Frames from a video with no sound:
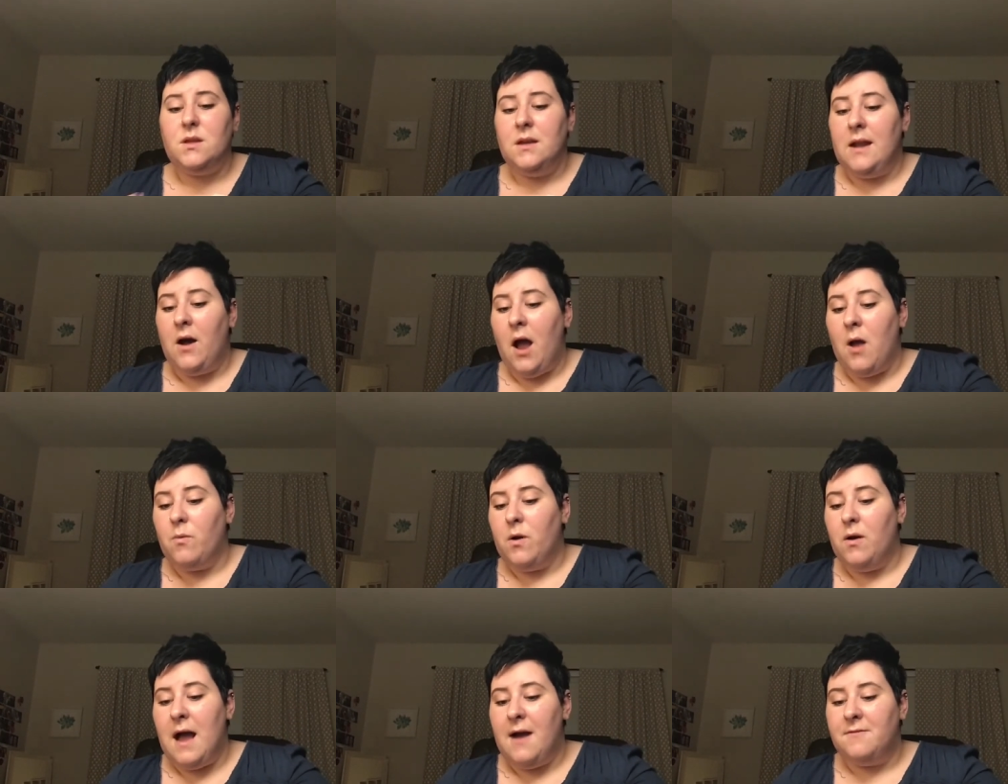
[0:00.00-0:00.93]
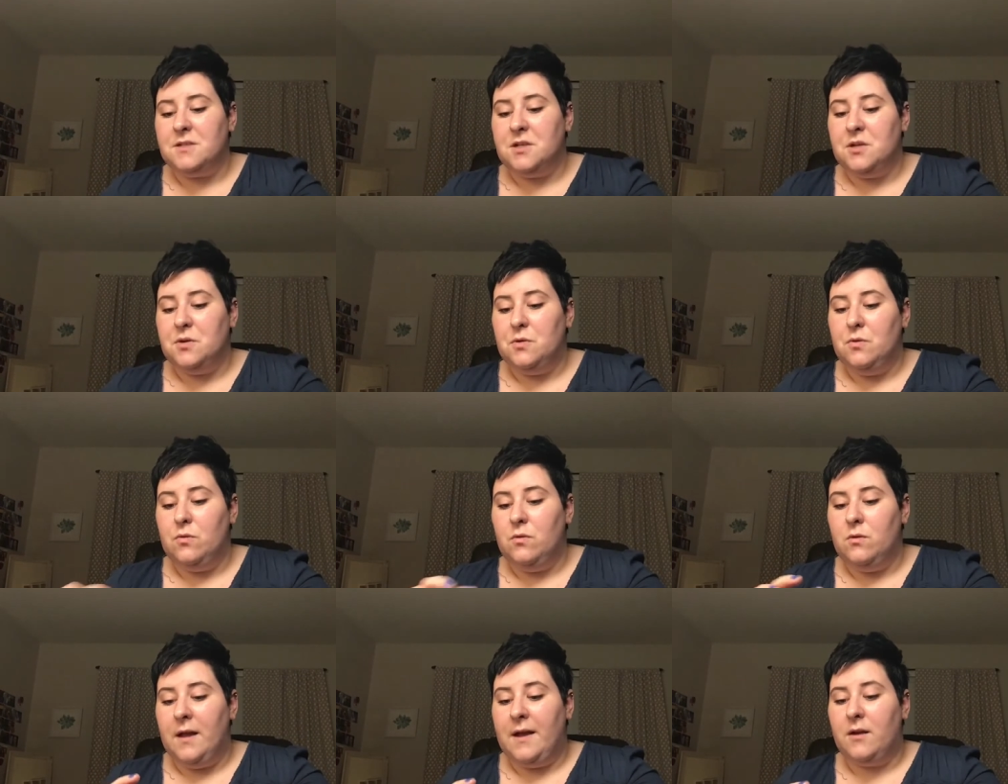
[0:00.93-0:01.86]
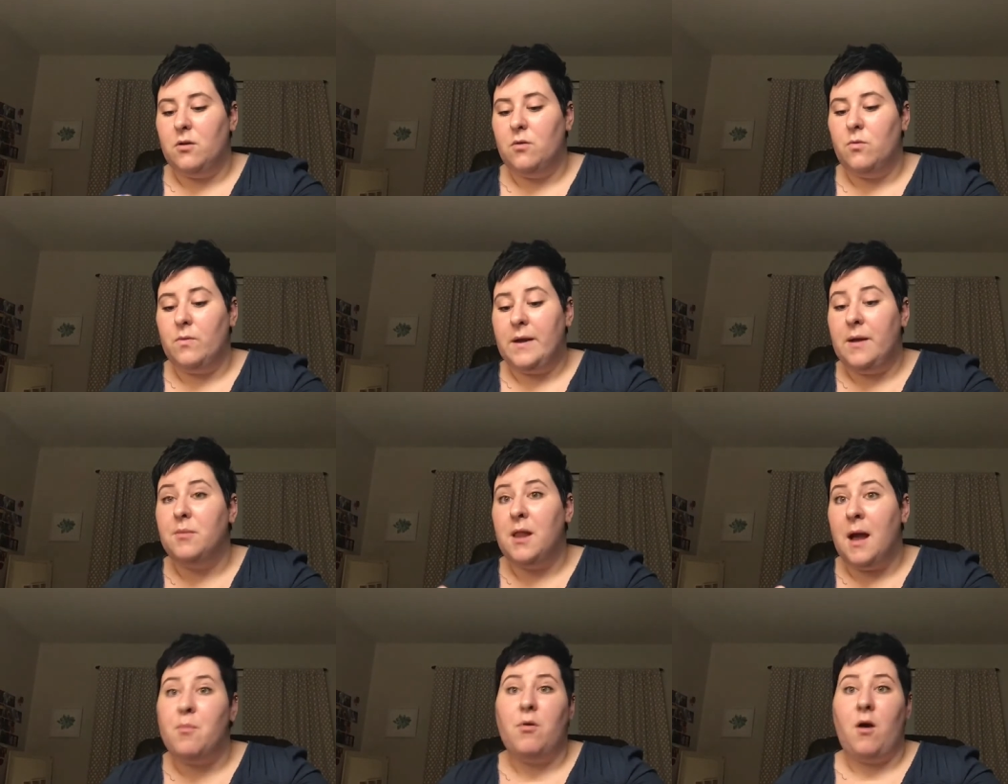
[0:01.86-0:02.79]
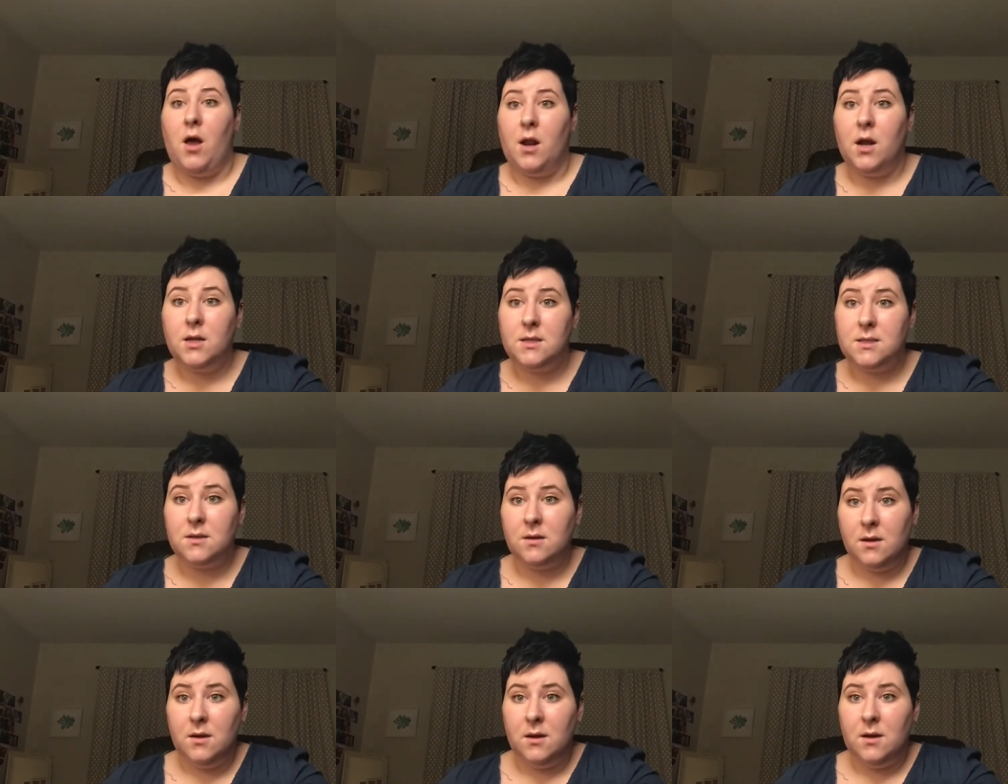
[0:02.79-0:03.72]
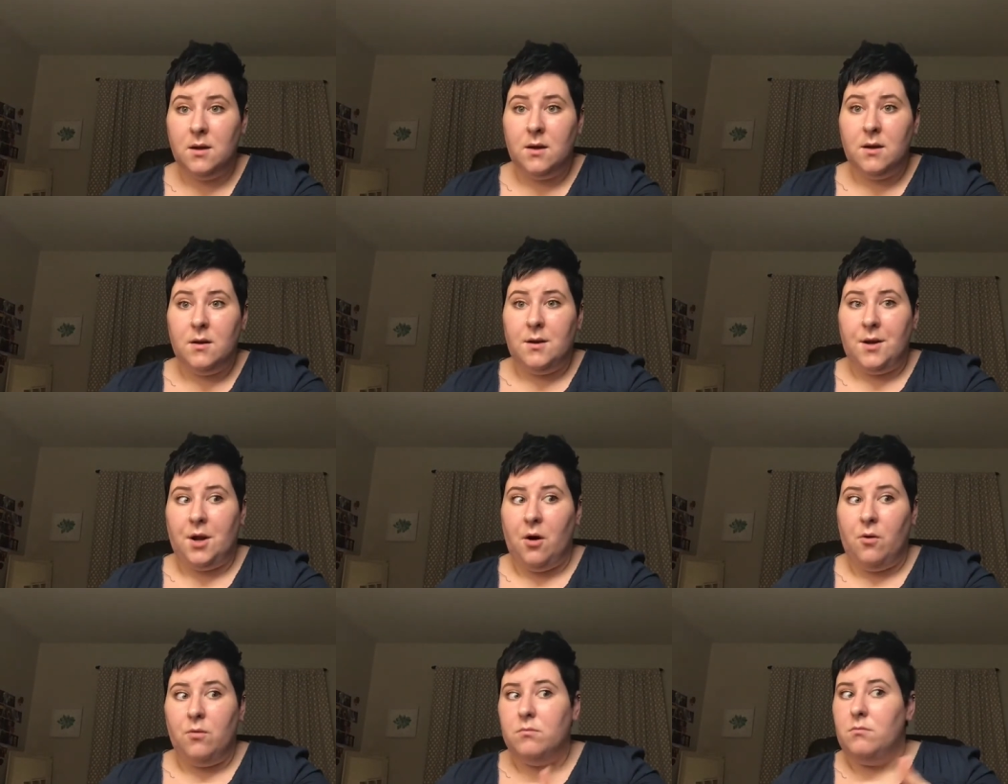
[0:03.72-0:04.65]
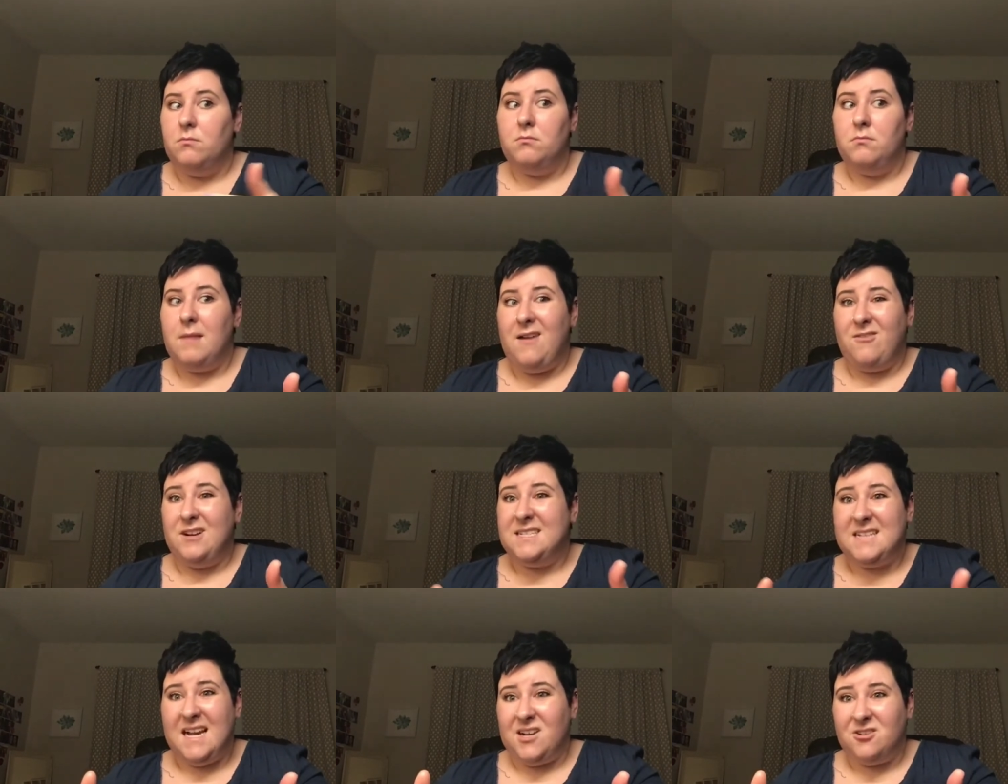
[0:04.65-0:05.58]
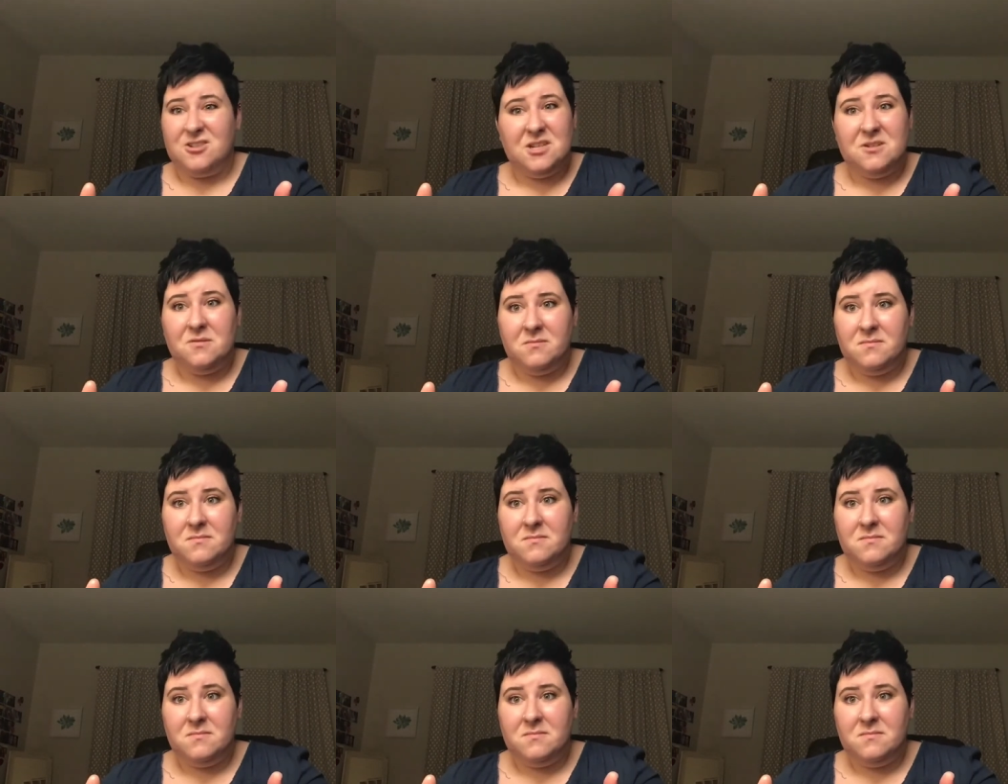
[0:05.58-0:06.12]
Now I will have to like reapply product, you know, every day or two